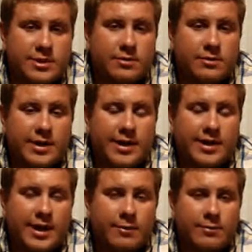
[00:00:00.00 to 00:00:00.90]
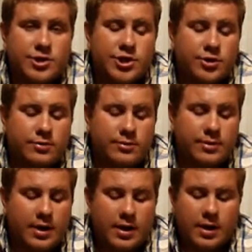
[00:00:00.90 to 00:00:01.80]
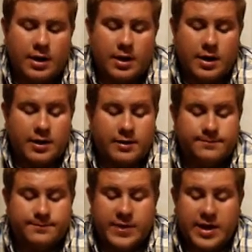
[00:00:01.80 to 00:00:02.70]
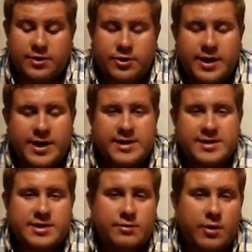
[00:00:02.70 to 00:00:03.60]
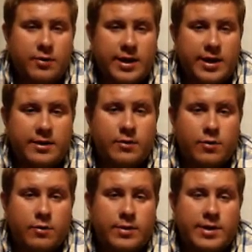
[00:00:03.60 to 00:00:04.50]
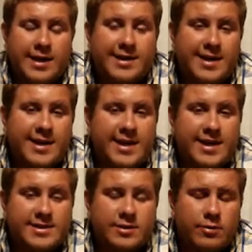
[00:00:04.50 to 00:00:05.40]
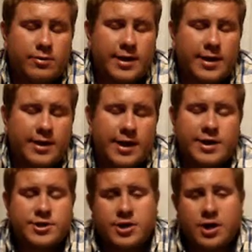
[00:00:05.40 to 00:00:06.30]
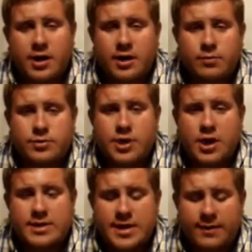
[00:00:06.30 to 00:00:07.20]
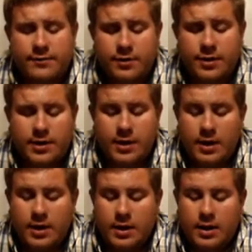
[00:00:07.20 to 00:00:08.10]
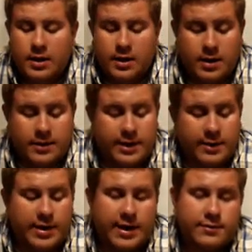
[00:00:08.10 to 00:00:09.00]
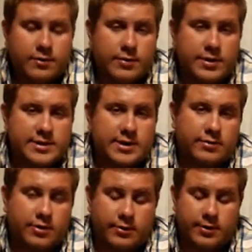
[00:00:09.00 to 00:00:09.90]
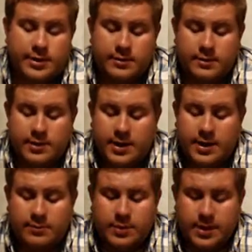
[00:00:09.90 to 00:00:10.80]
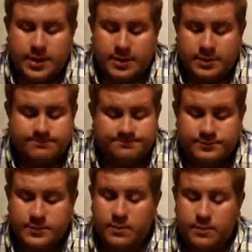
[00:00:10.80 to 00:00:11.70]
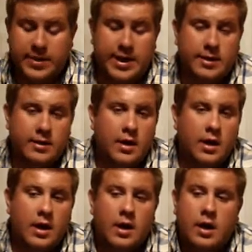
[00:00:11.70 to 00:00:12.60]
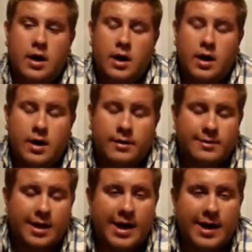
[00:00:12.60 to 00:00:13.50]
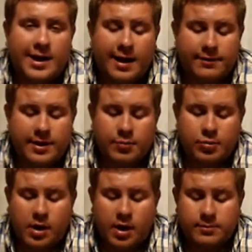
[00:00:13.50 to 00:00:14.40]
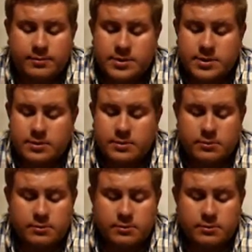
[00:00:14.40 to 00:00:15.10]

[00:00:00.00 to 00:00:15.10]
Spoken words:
zeroed in and they would shoot, they couldn't get it zeroed in, or when they did get it zeroed in and they shot a couple shots after it, they would have to re-zero it in. But me, I didn't have any problems